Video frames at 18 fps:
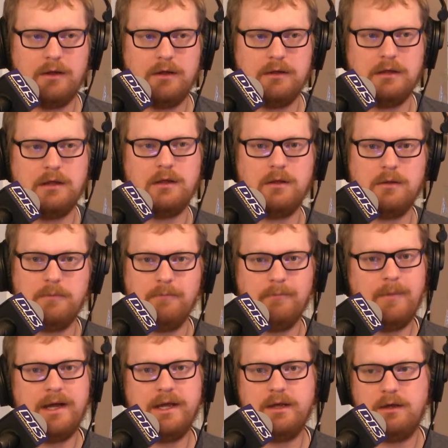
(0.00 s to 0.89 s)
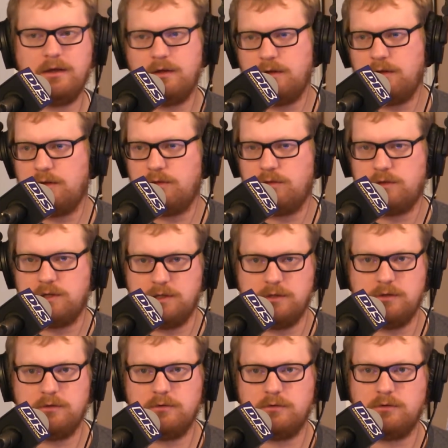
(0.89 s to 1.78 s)

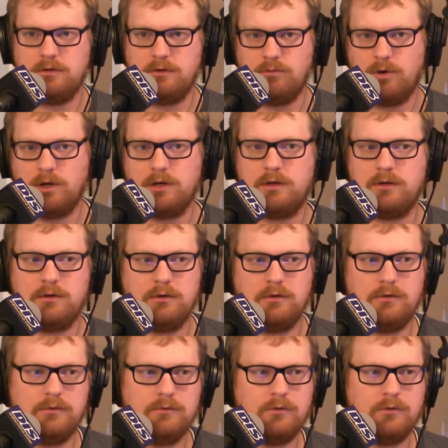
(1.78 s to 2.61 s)
The one